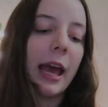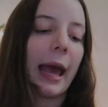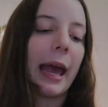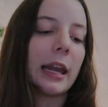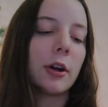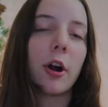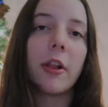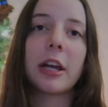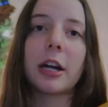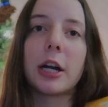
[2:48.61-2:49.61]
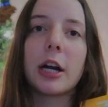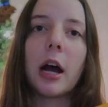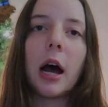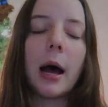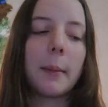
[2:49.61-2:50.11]
And earlier
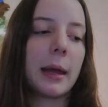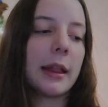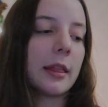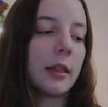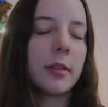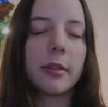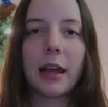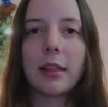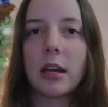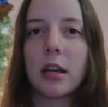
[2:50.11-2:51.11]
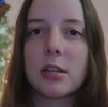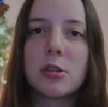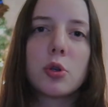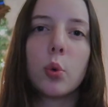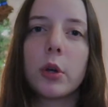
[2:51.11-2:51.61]
in like the
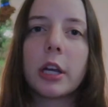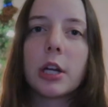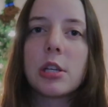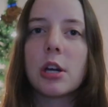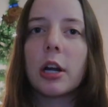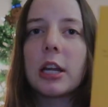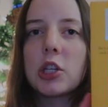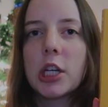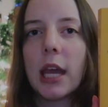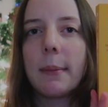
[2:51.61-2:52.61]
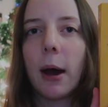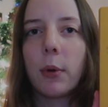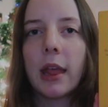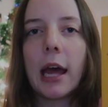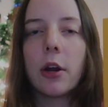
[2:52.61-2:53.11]
school year starting, she came out
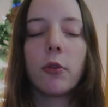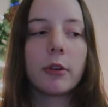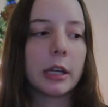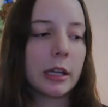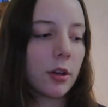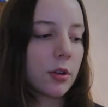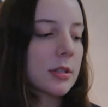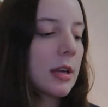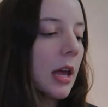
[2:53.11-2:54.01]
with Head Over Heels.